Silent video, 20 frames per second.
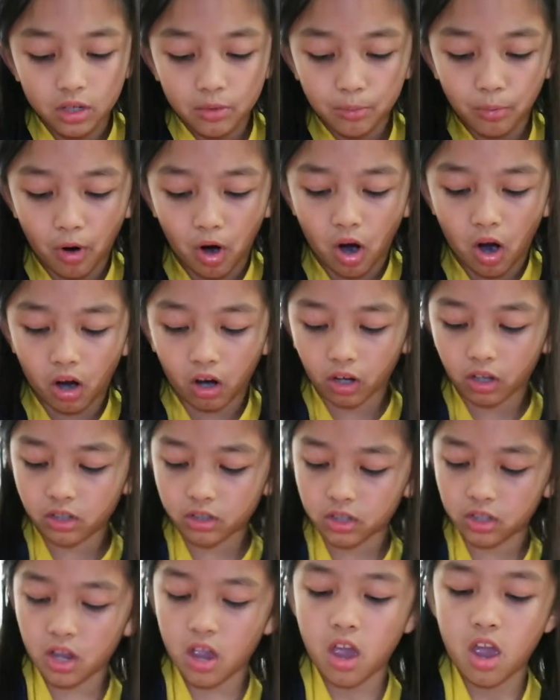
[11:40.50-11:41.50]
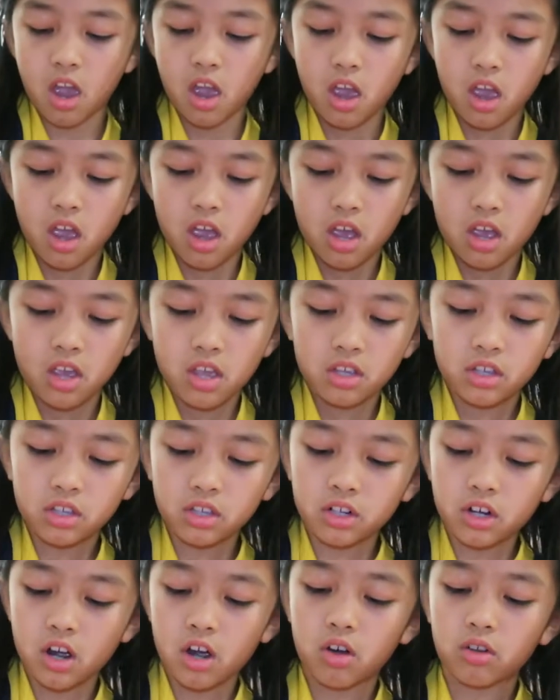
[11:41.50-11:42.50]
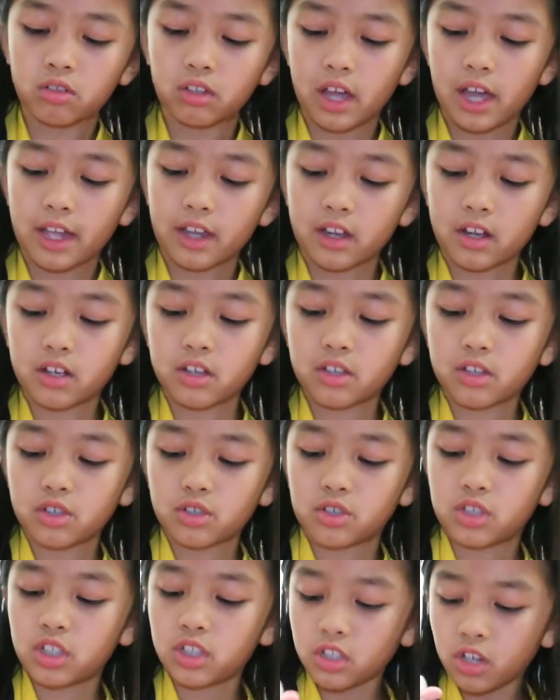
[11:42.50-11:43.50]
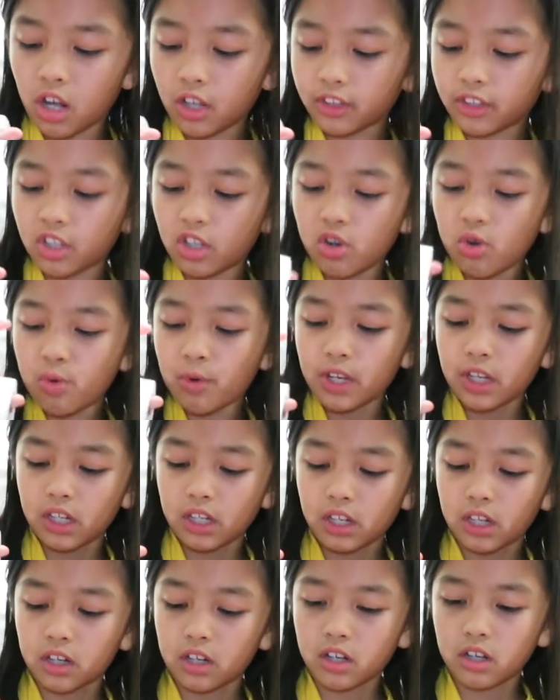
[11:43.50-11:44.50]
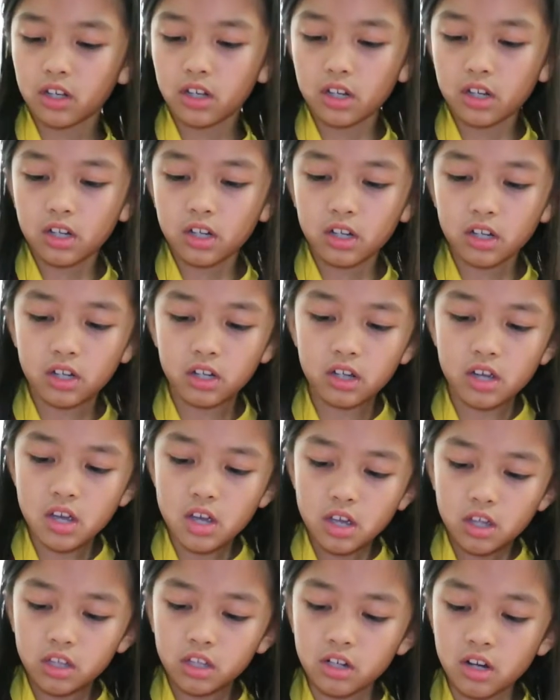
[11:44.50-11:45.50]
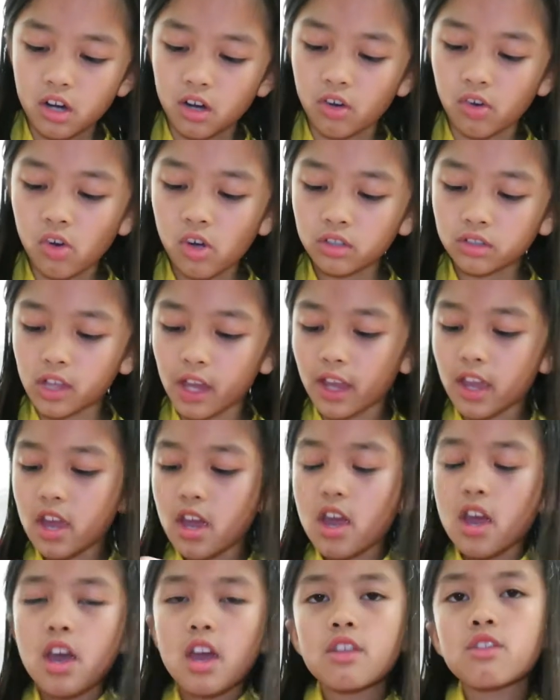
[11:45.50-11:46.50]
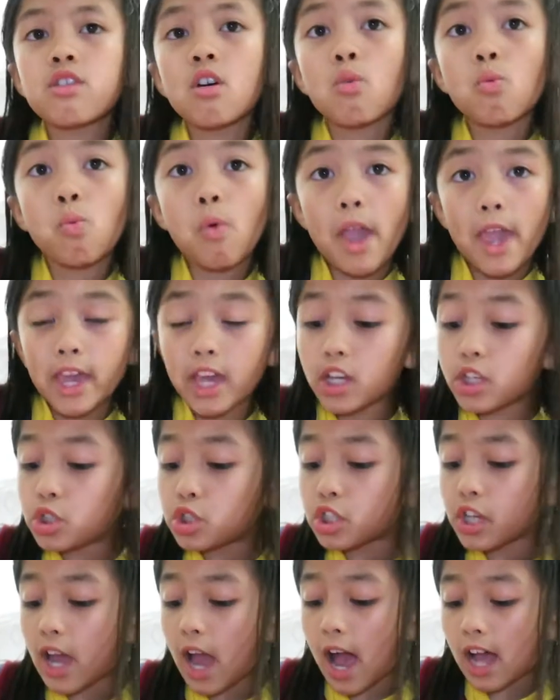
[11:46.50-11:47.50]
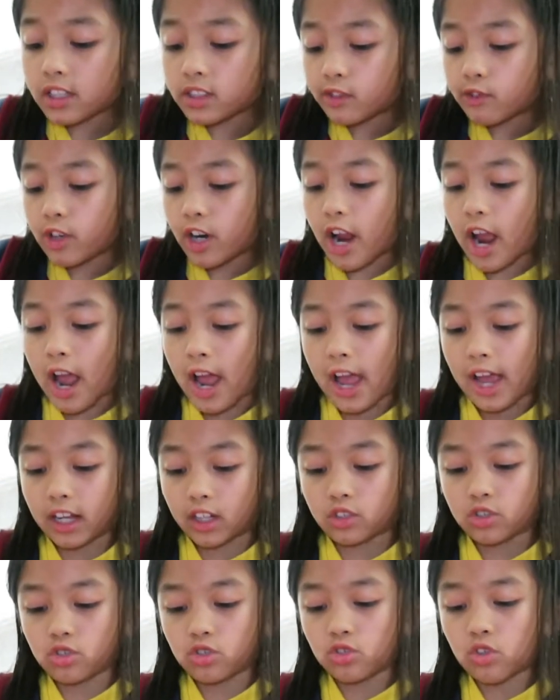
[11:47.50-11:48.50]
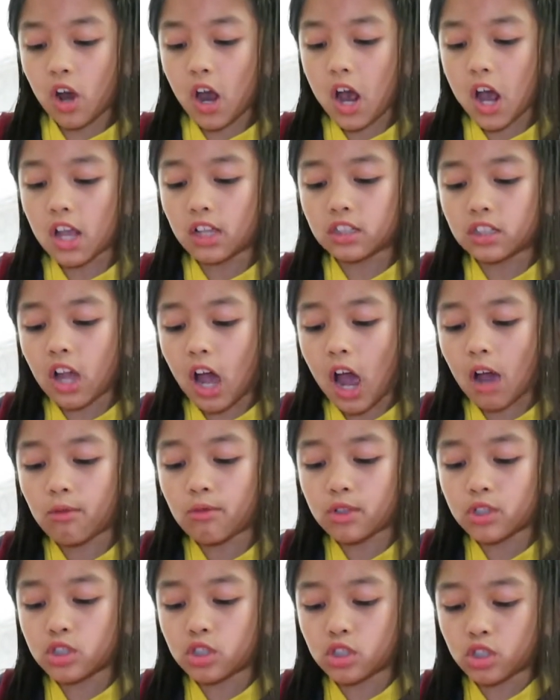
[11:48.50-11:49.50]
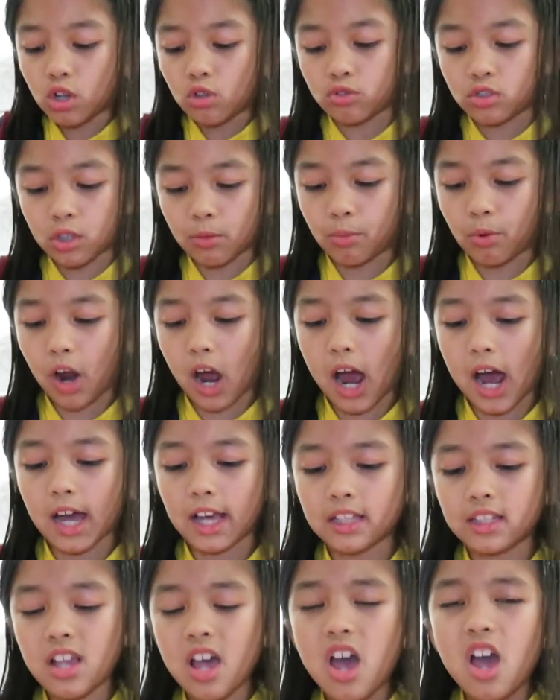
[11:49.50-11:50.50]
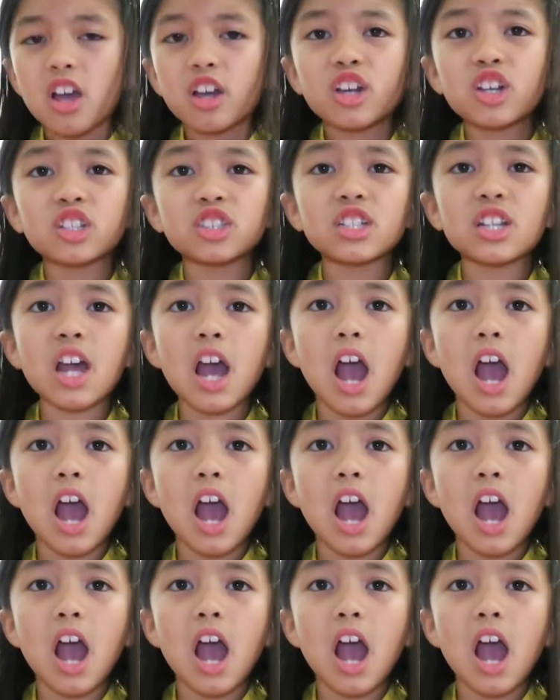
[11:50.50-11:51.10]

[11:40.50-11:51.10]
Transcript: box. You know, like, she got the queen. You know, like, the way she asked for extras, I was so surprised because